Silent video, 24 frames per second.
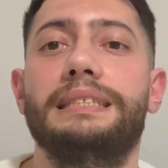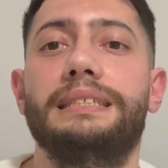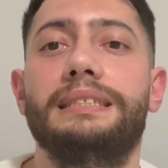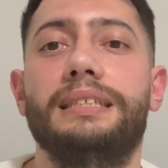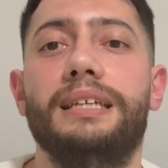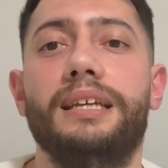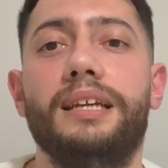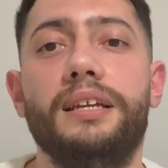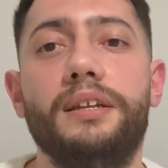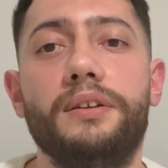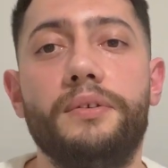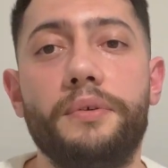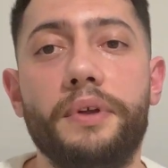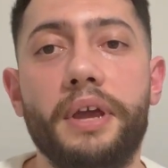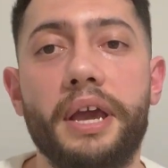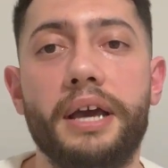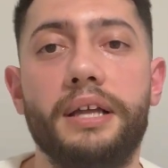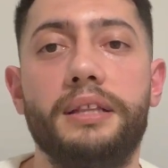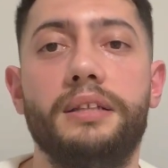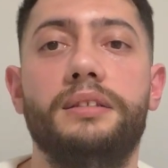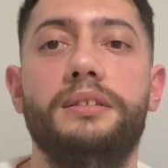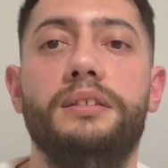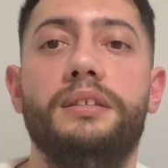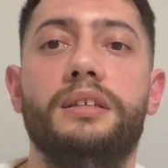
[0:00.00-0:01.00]
In
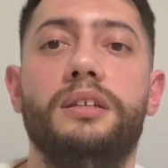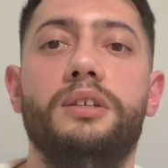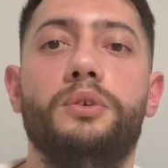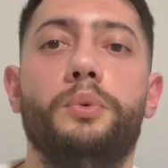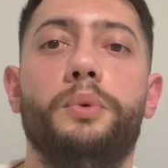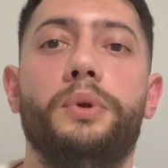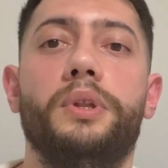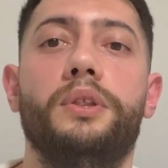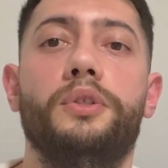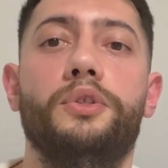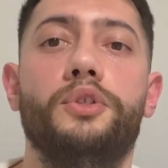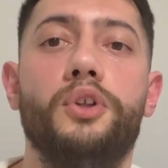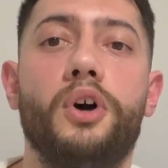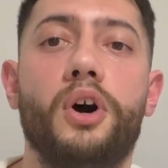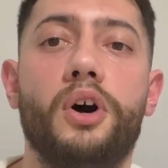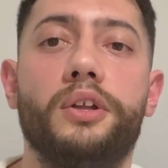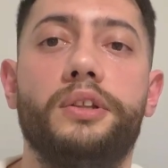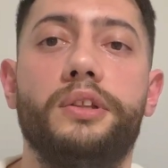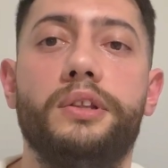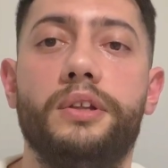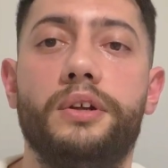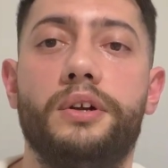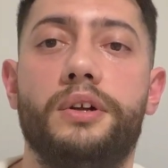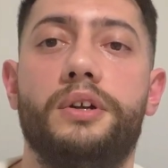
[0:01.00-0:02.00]
reality, you will
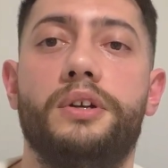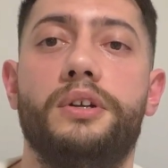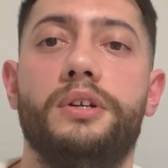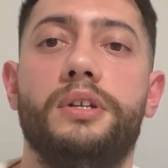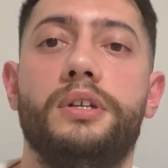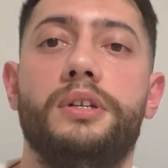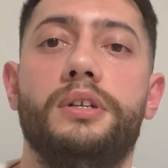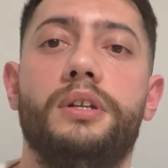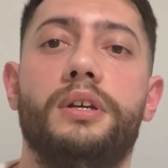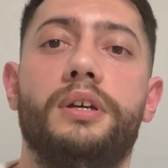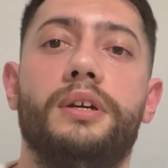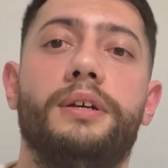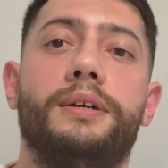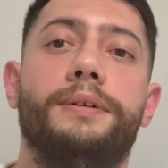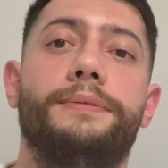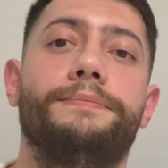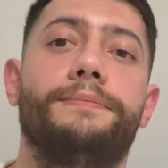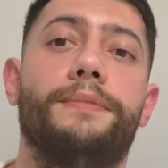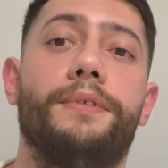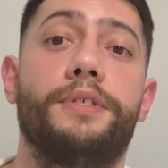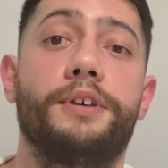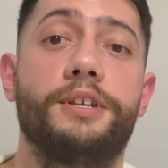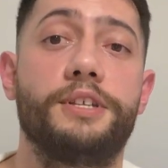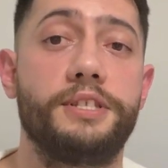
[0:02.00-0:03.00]
not learn
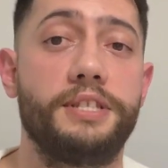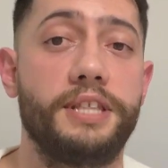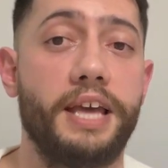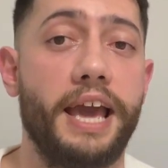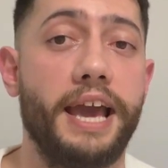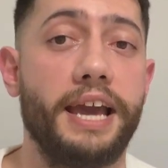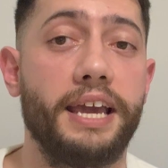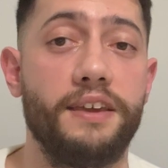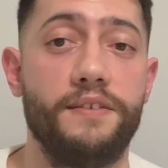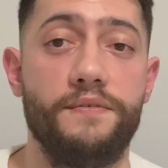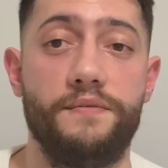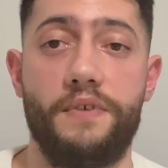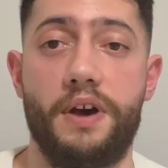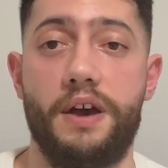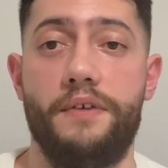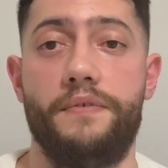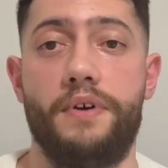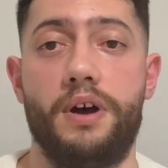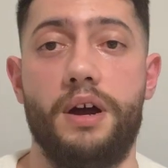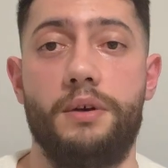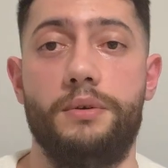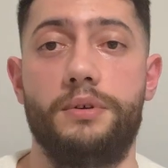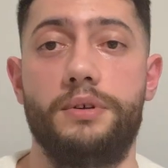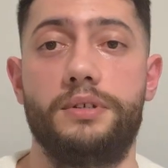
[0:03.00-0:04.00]
the stack in 5
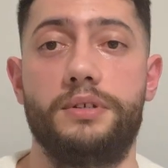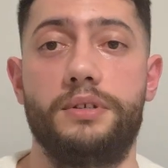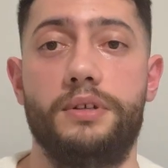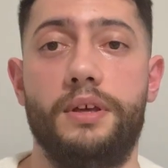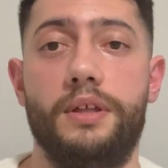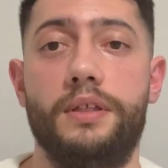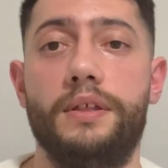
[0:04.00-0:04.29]
hours.